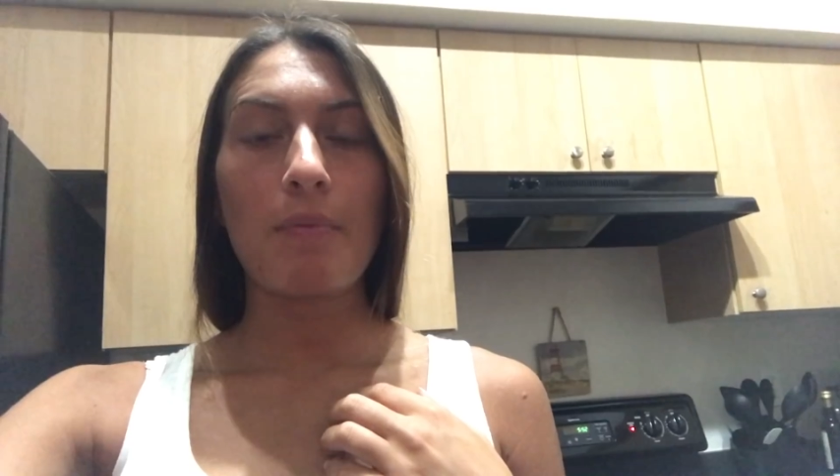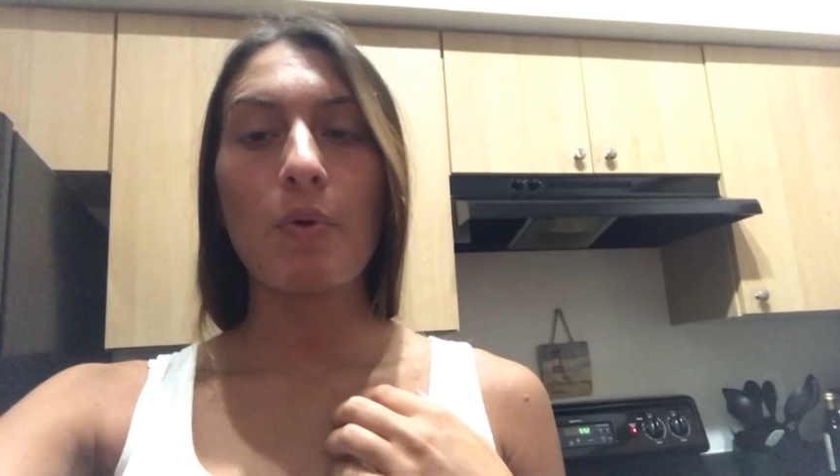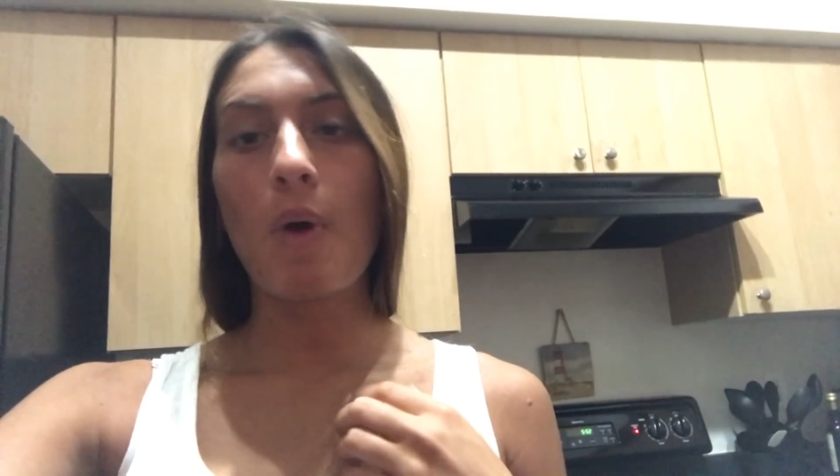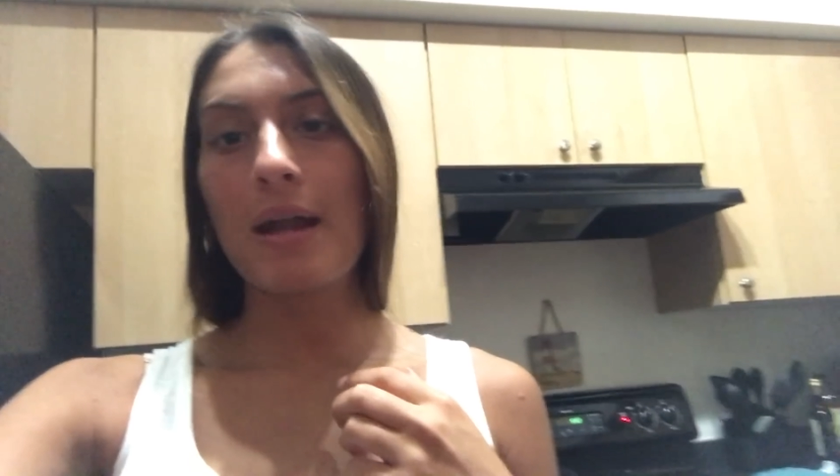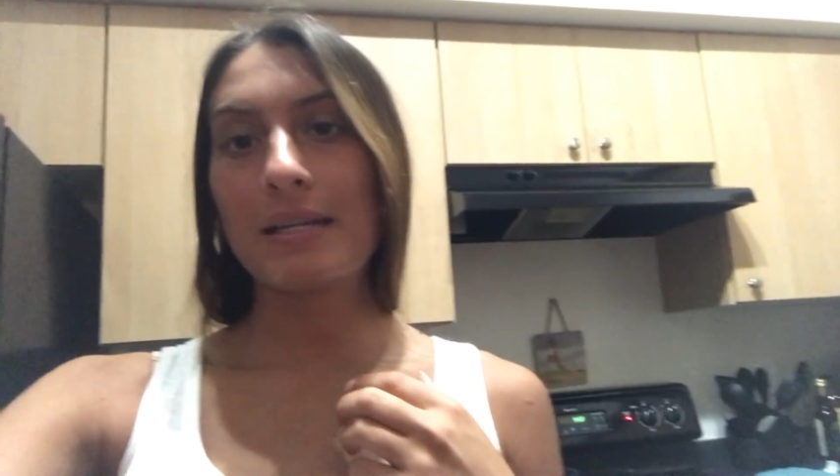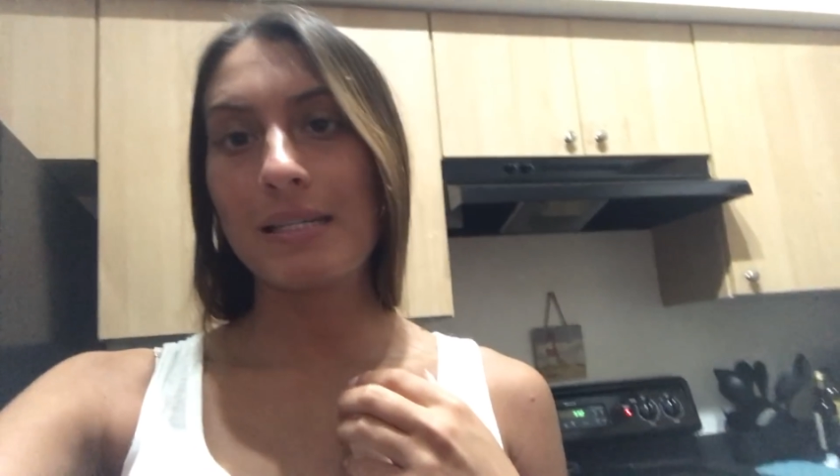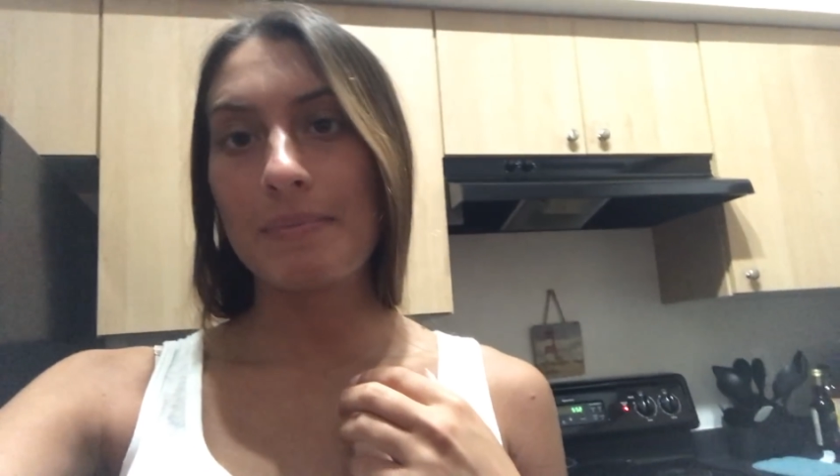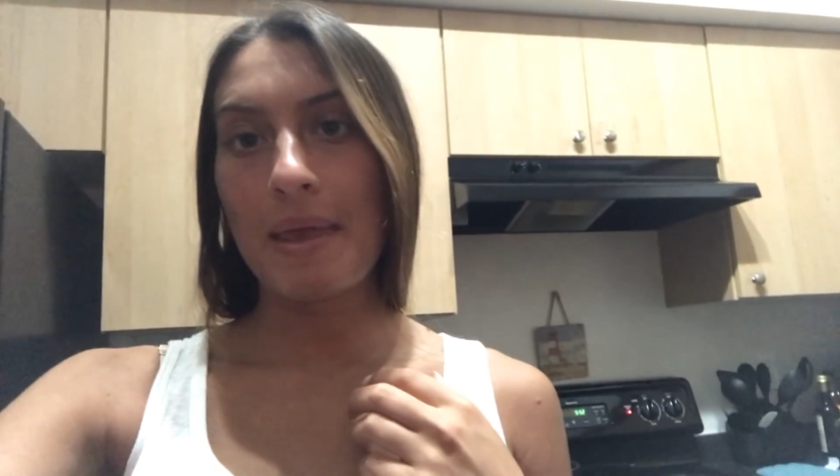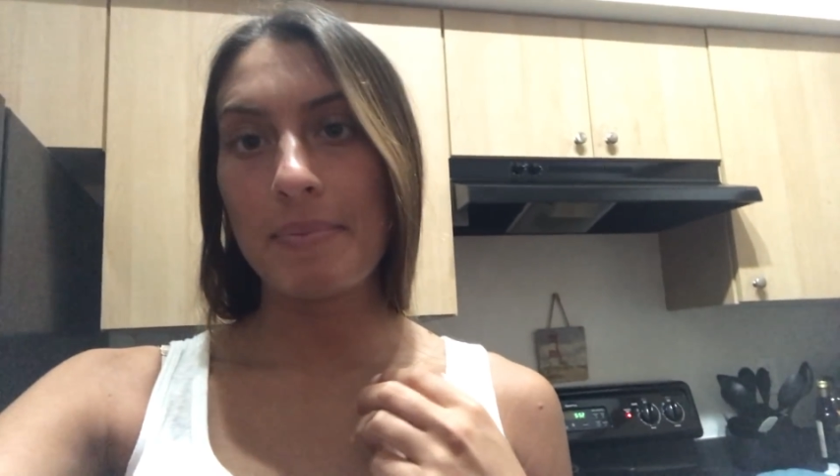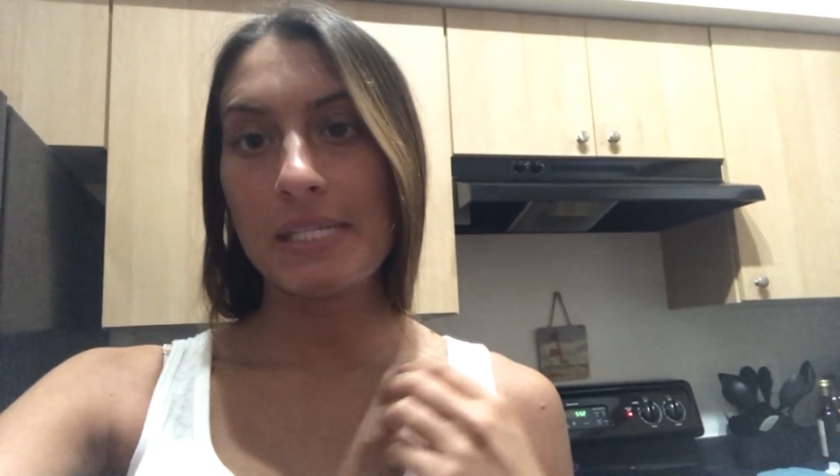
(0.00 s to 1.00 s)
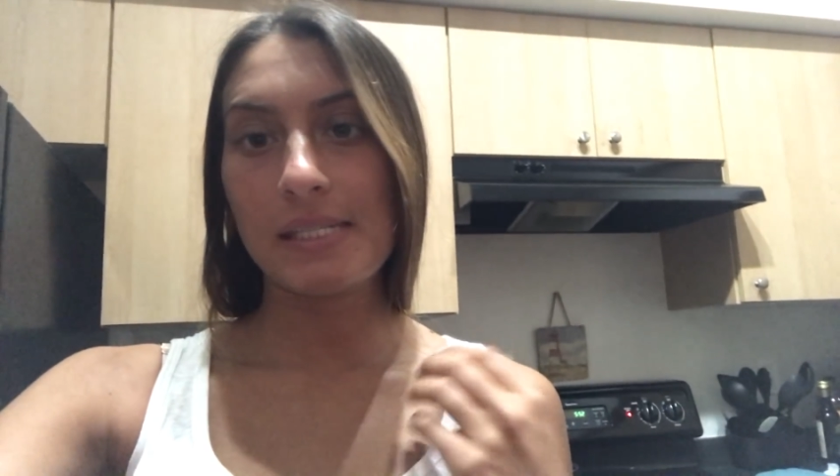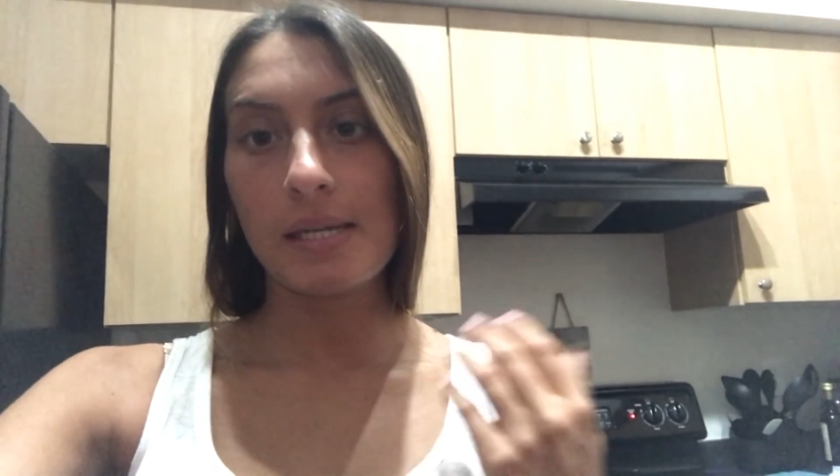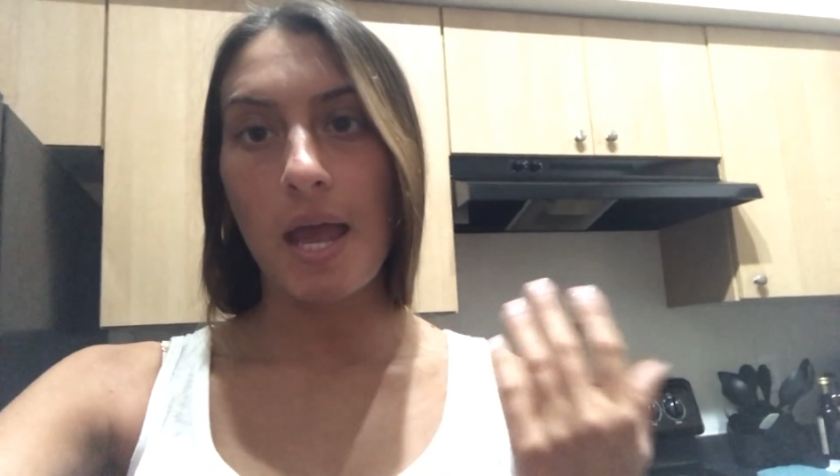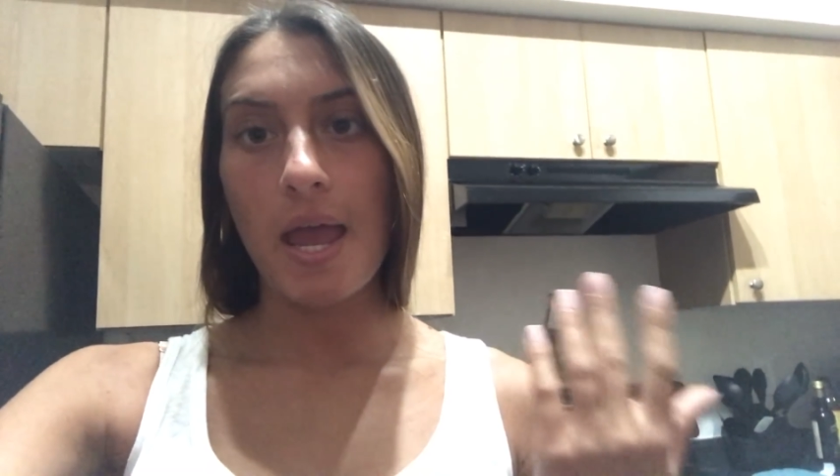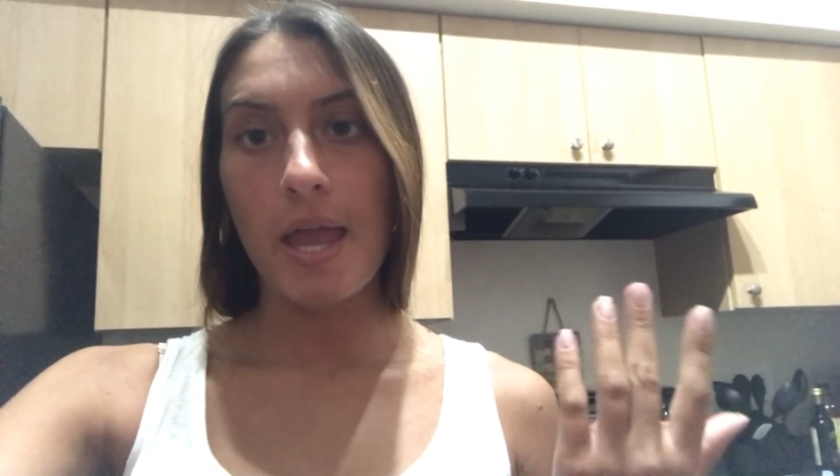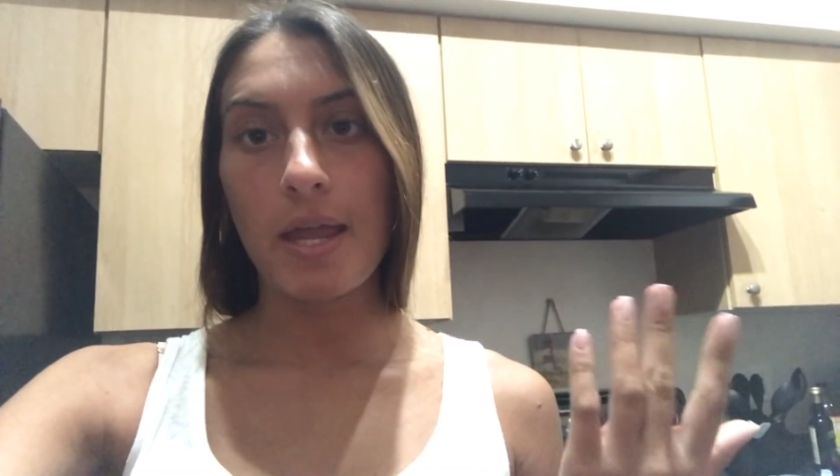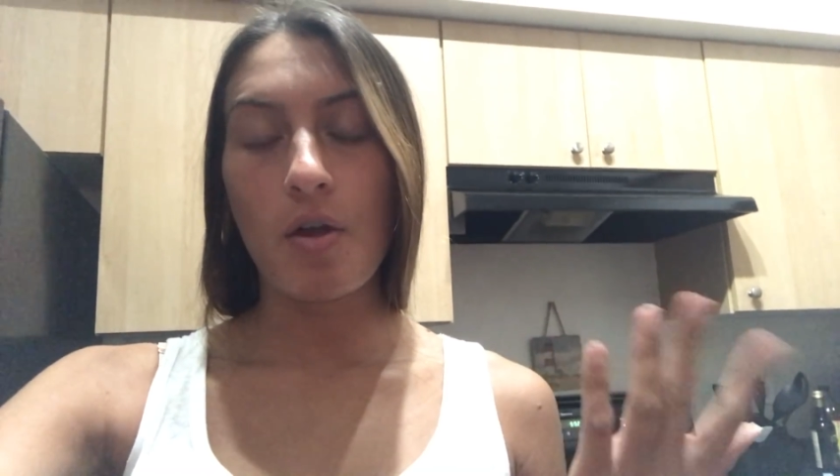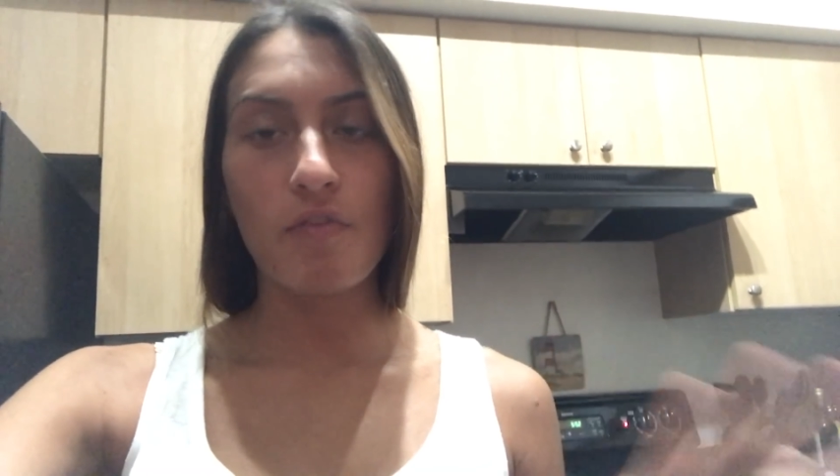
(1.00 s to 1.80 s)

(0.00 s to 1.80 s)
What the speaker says: and we wanted to maybe stay